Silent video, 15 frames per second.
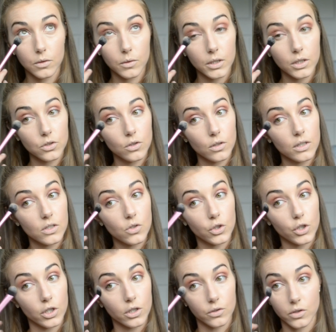You want to do this so
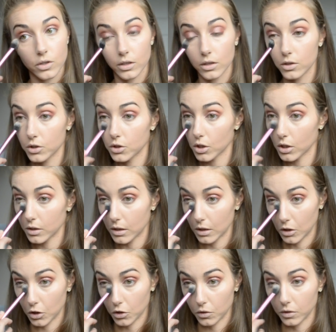your concealer
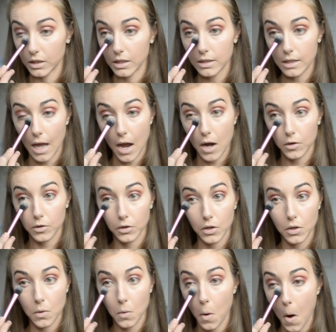doesn't crease out on
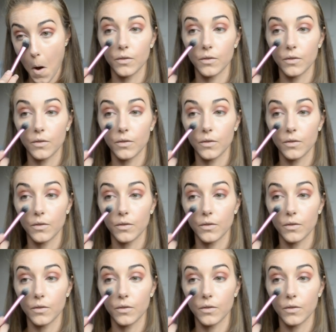you.